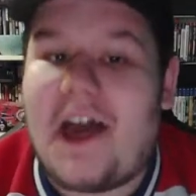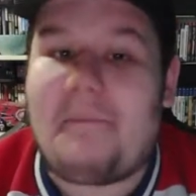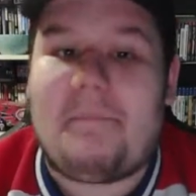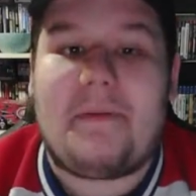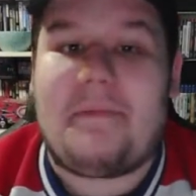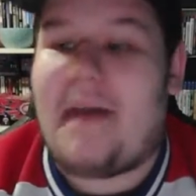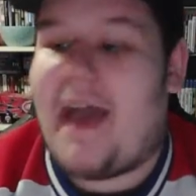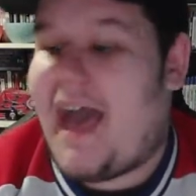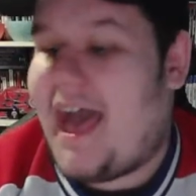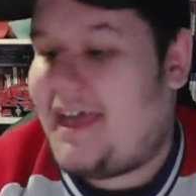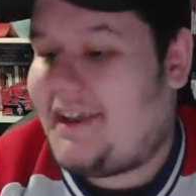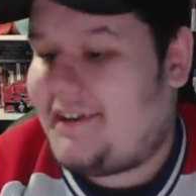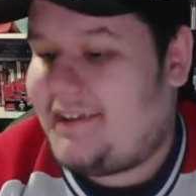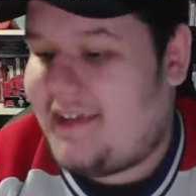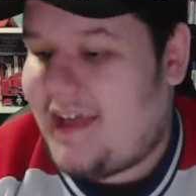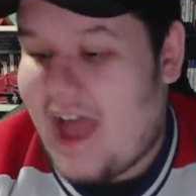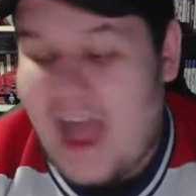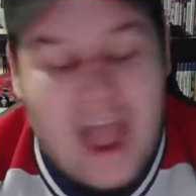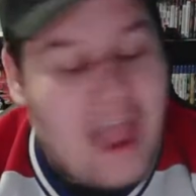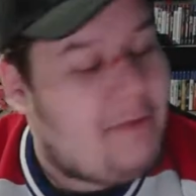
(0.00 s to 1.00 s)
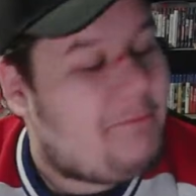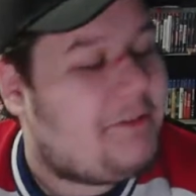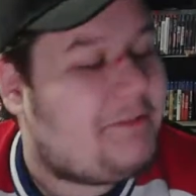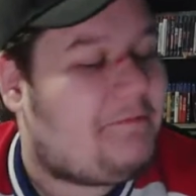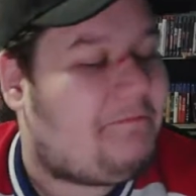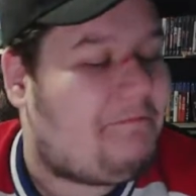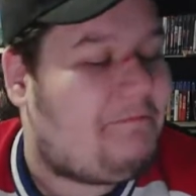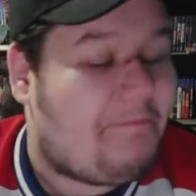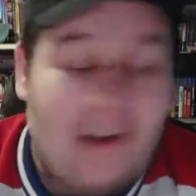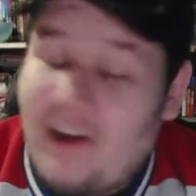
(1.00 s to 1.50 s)
be mad. I would
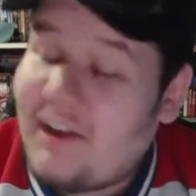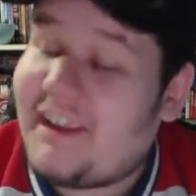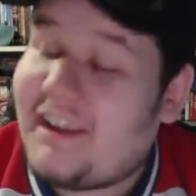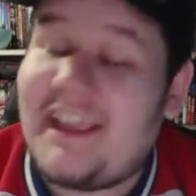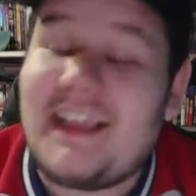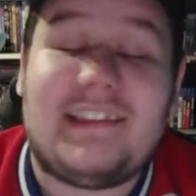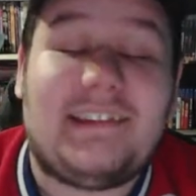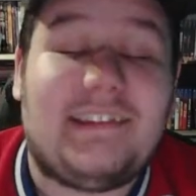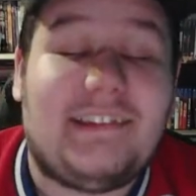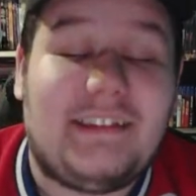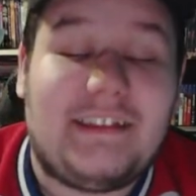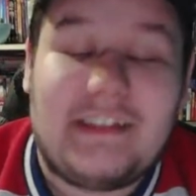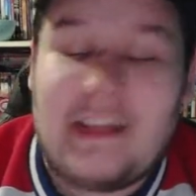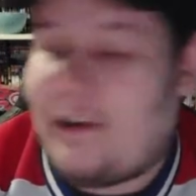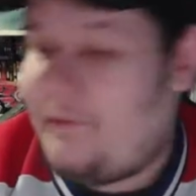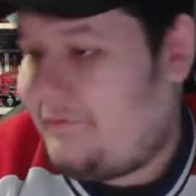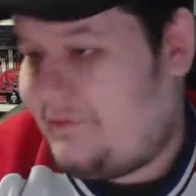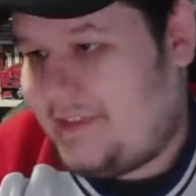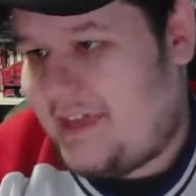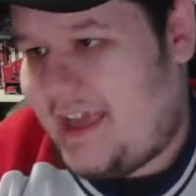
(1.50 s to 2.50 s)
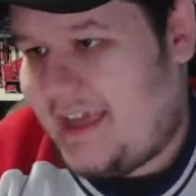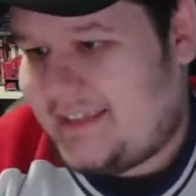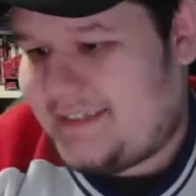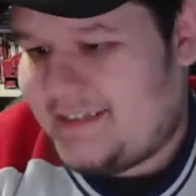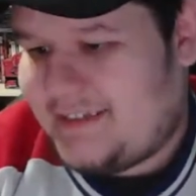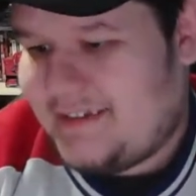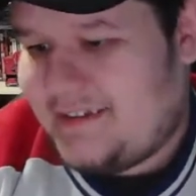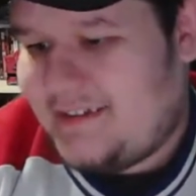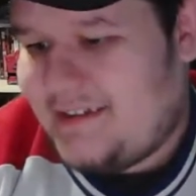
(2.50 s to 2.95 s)
fucking love that.